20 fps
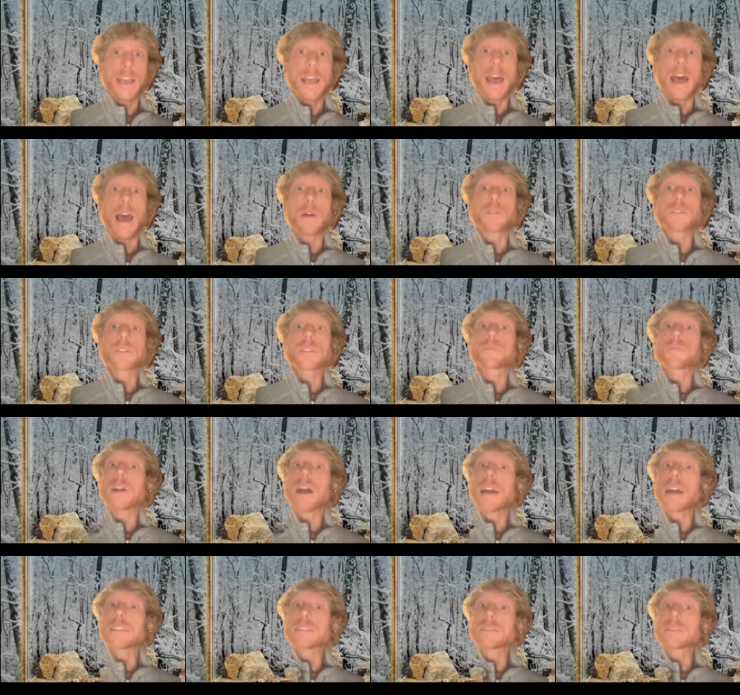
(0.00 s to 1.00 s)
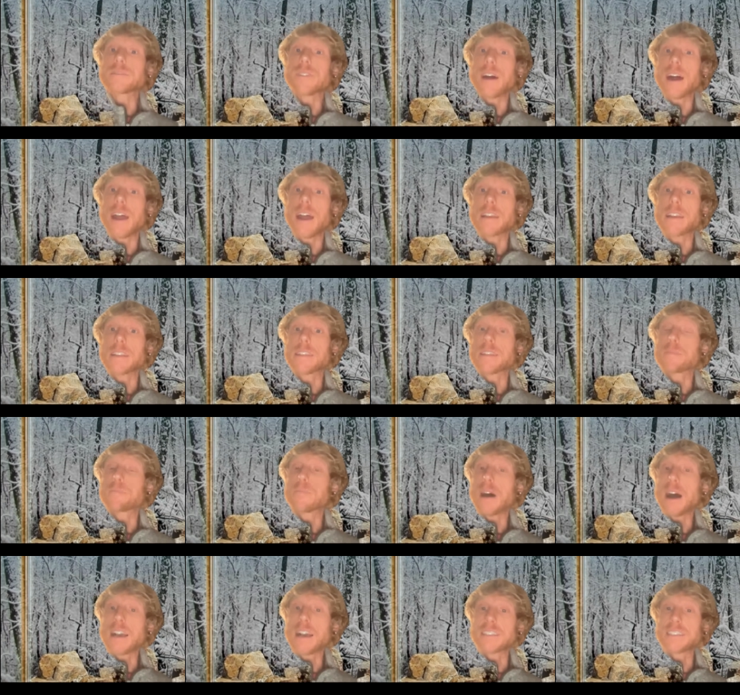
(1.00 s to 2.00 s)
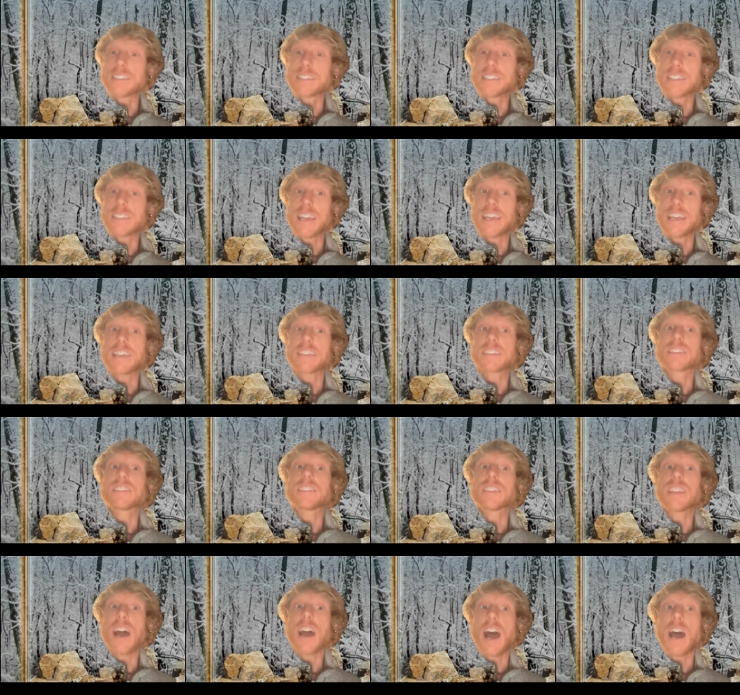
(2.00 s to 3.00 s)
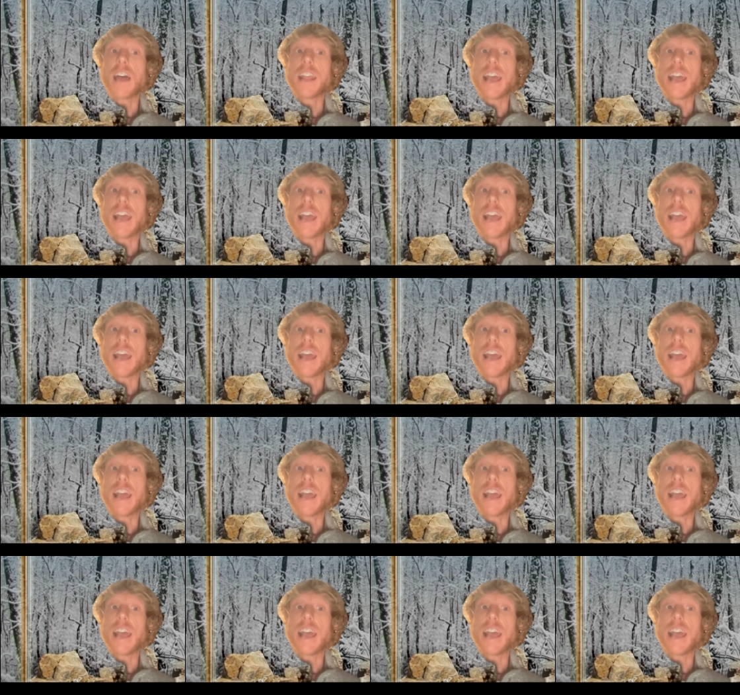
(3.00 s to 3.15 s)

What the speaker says: I was surprised to find that Boxing Day is not